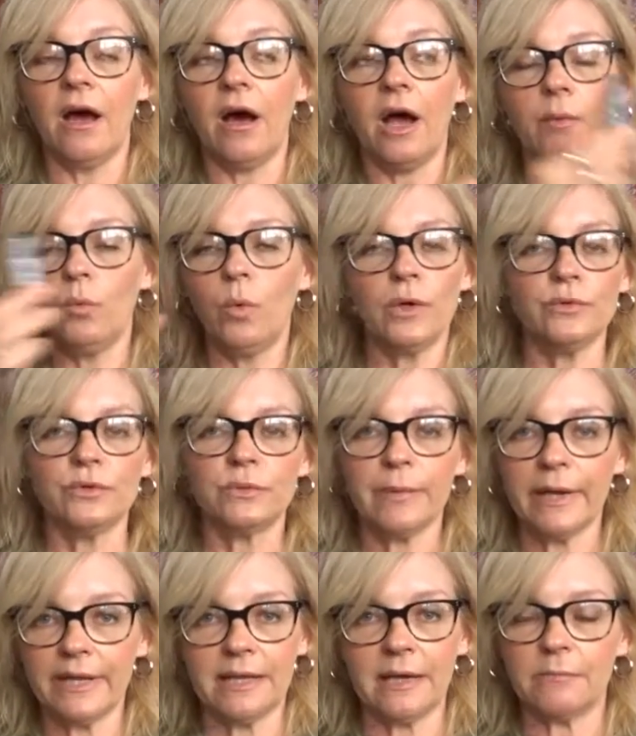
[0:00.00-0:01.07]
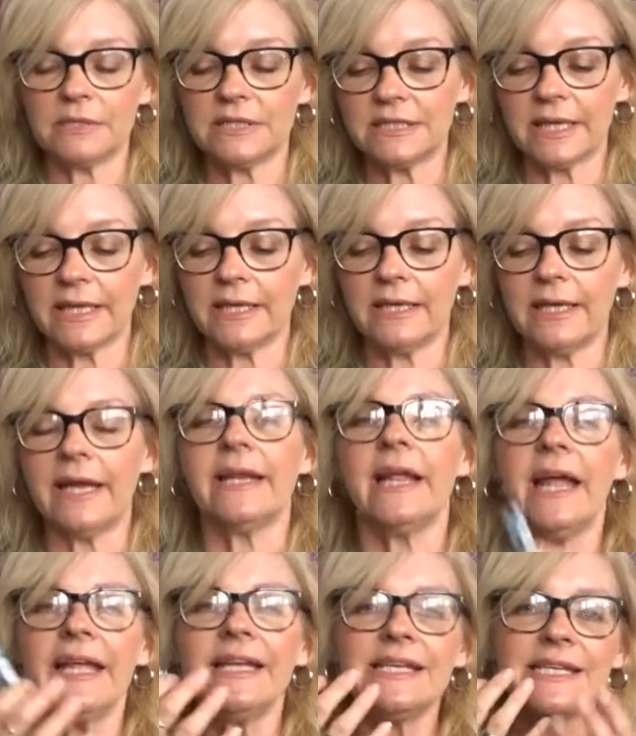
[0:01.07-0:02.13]
I won't make that mistake again.
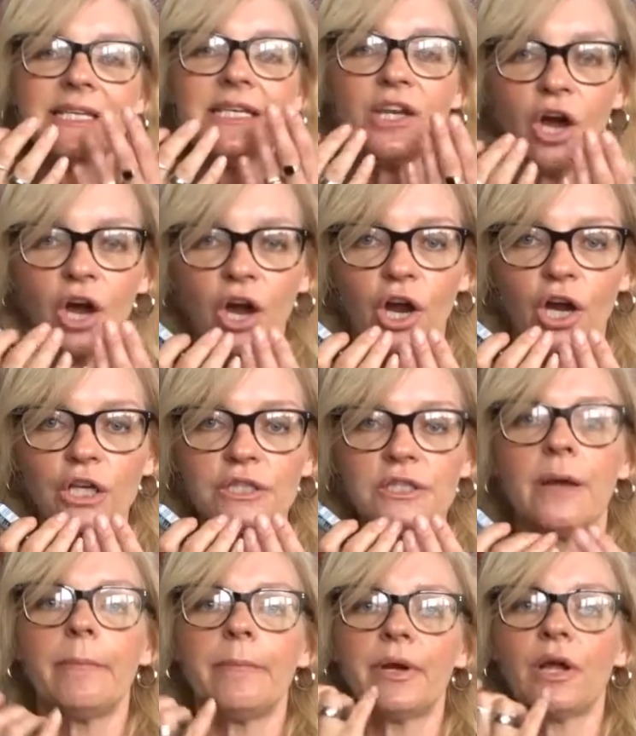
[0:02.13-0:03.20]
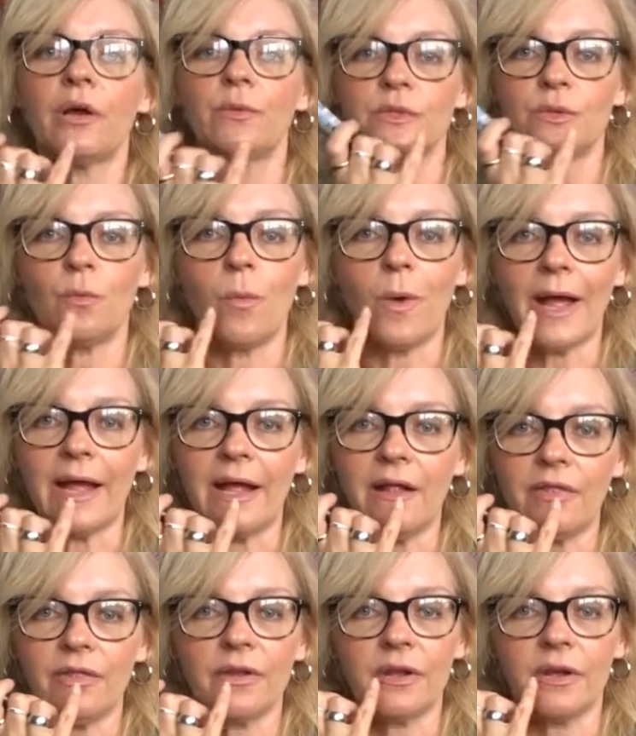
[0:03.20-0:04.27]
It didn't hurt, but I was
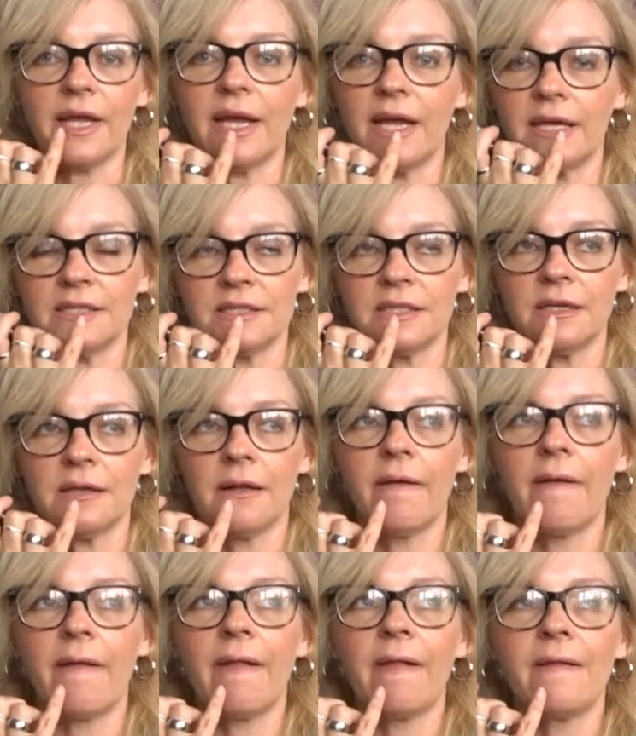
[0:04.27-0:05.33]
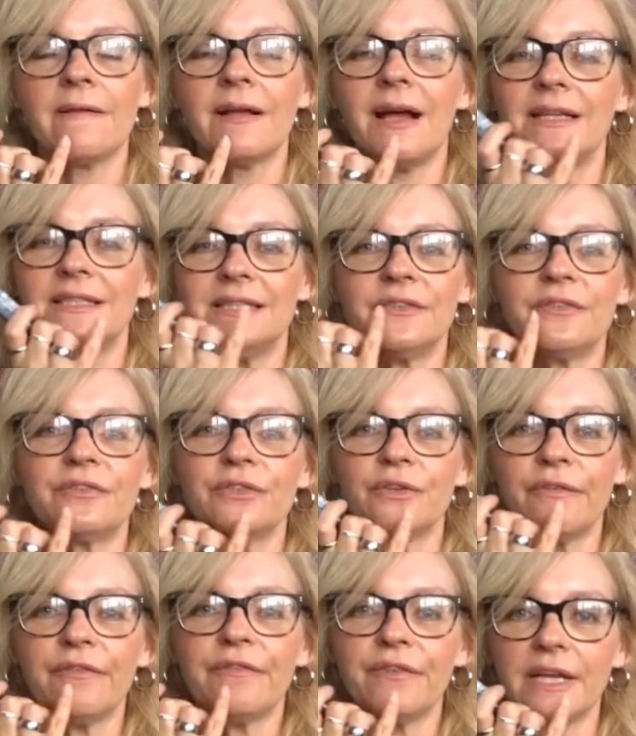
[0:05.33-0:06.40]
aware that I had a
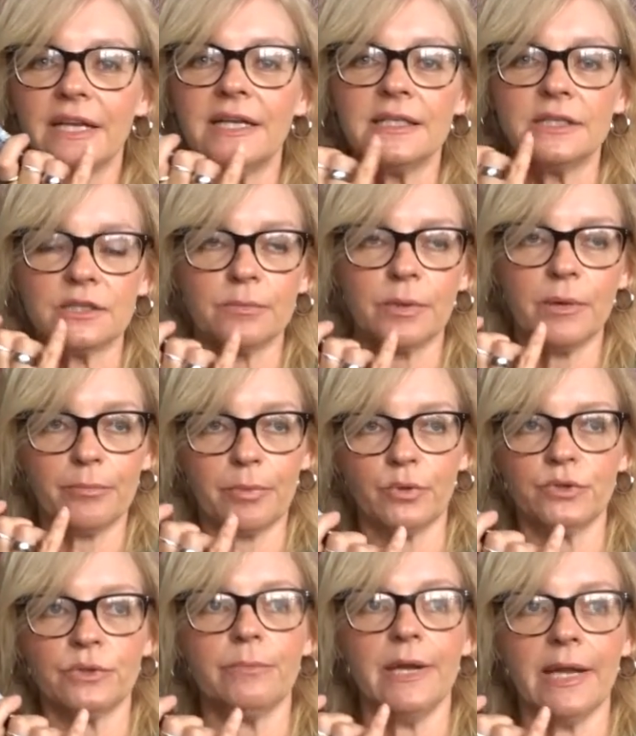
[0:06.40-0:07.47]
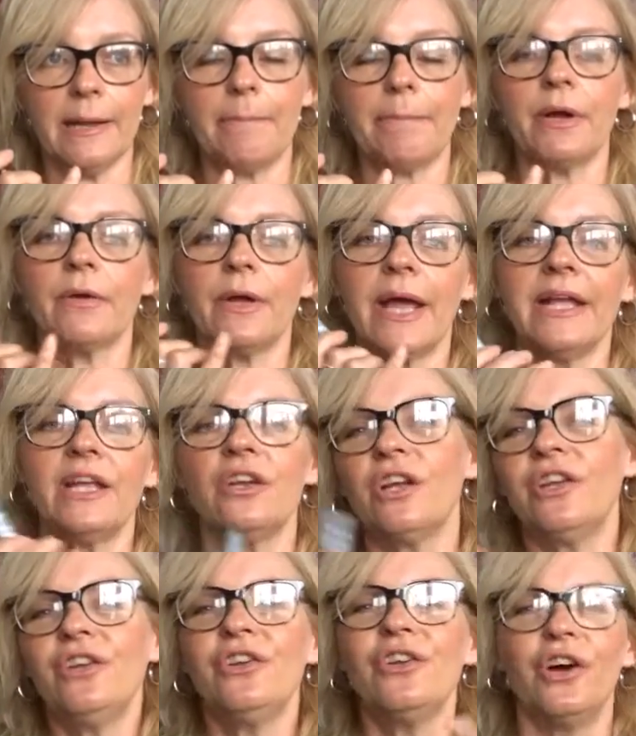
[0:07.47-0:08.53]
different feeling to my bottom lip, okay?
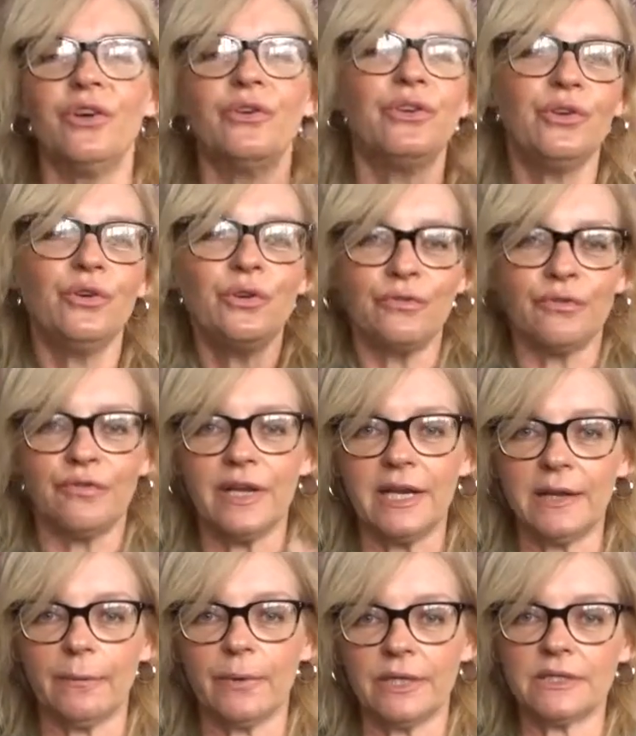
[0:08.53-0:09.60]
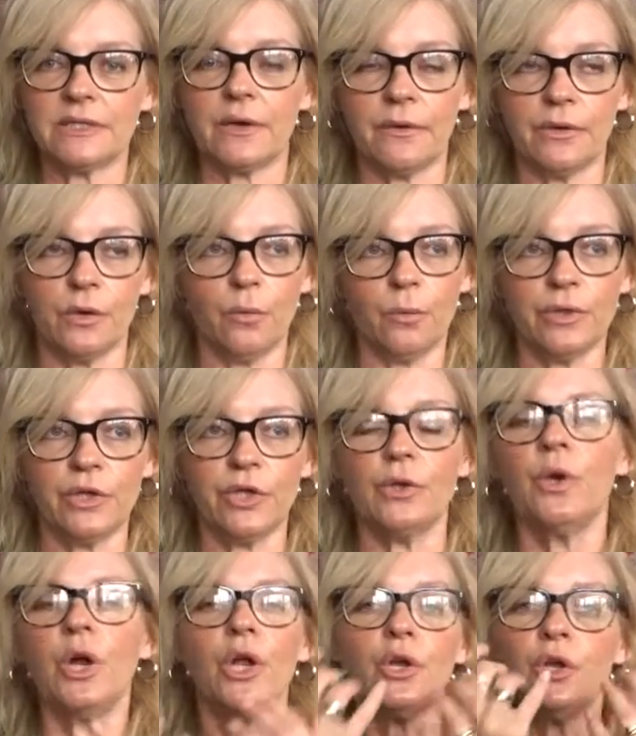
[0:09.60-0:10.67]
You know, you can feel it when it's going on with
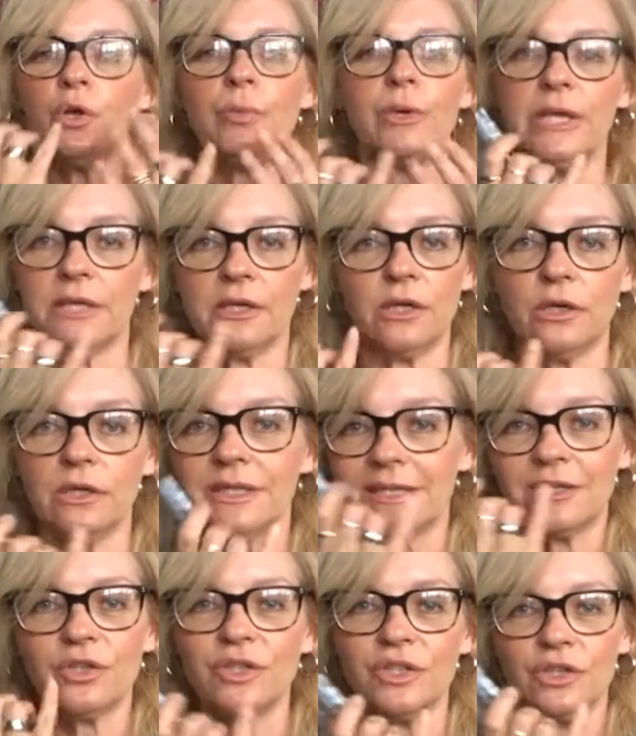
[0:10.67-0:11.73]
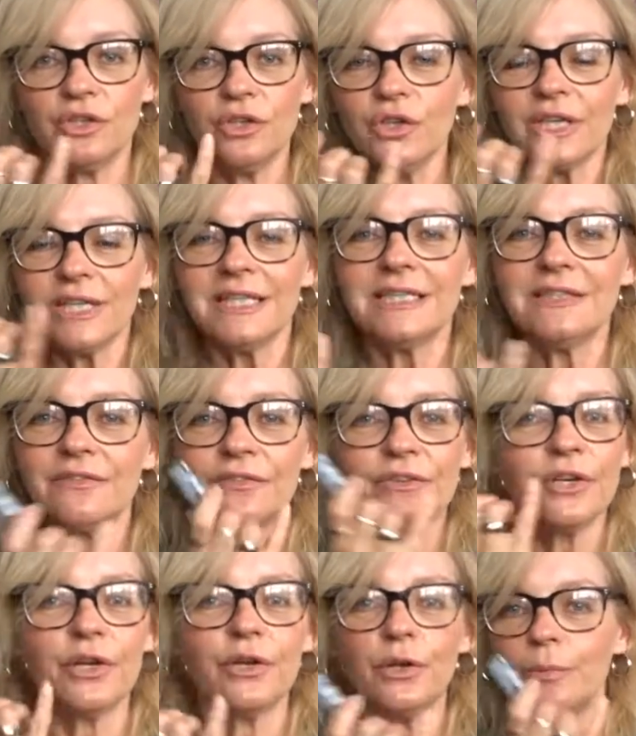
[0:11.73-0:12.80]
you. Nobody couldn't look any
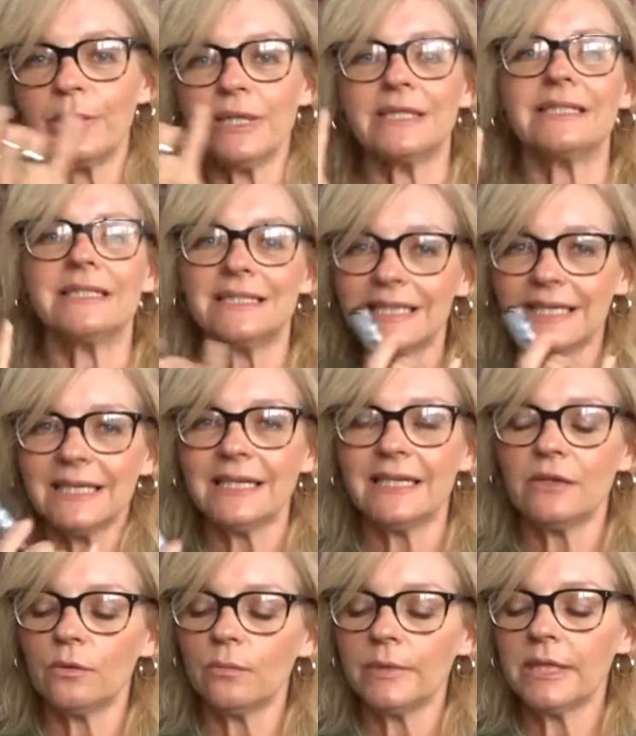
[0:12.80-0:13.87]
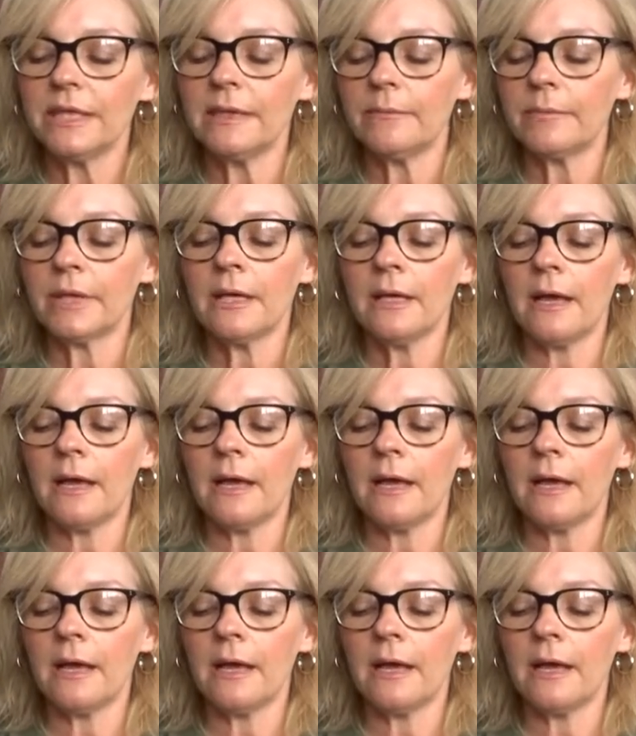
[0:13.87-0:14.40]
different. Nobody could see anything on my lip.